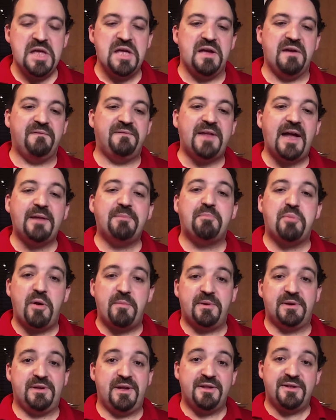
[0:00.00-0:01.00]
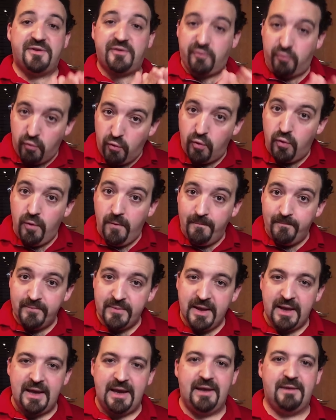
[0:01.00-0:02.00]
If that property is true,
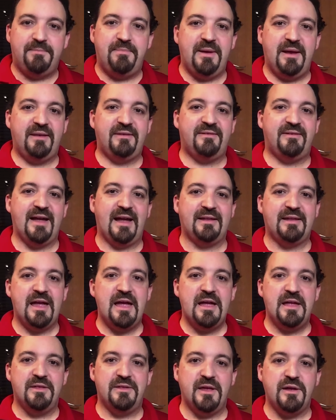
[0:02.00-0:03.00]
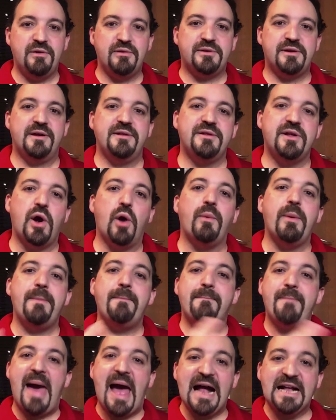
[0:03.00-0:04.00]
it means that the user is
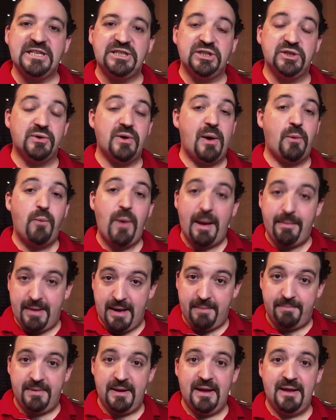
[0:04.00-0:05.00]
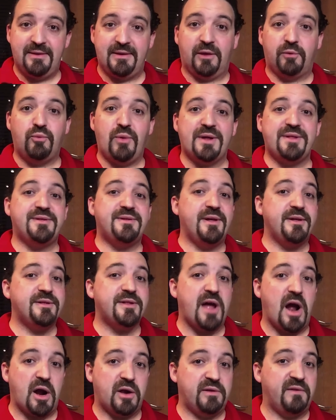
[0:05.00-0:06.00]
going back to a web app that was
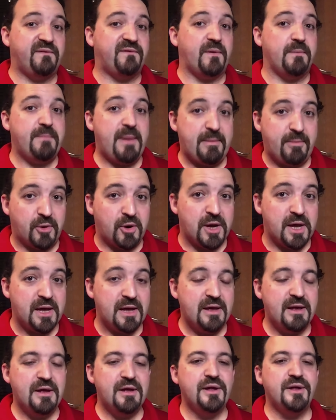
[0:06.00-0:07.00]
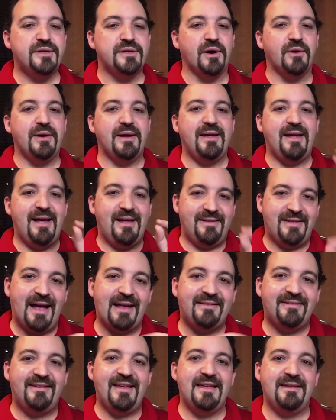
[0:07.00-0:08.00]
discarded from memory. So
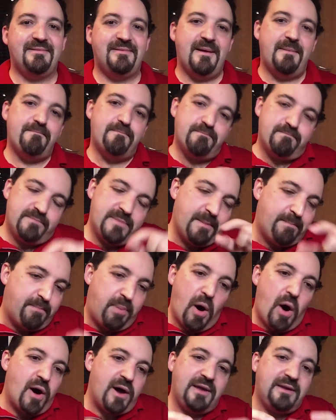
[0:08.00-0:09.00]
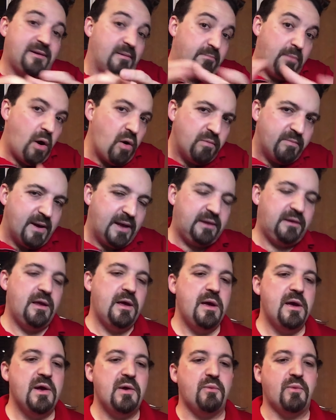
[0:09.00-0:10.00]
that's the point, the moment
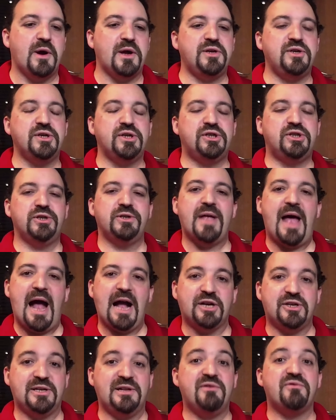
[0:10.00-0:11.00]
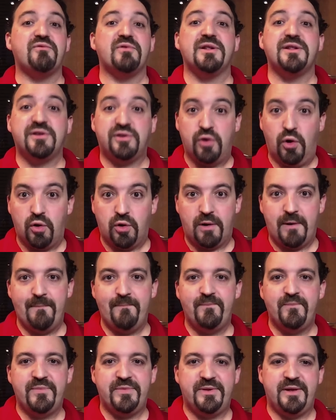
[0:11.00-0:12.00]
where you should actually restore
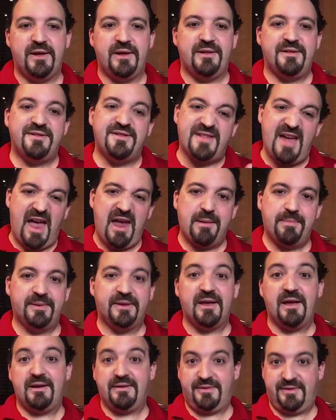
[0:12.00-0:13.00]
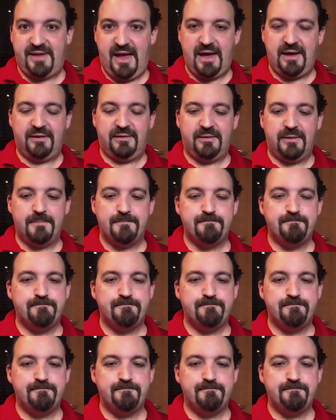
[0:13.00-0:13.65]
the saved state.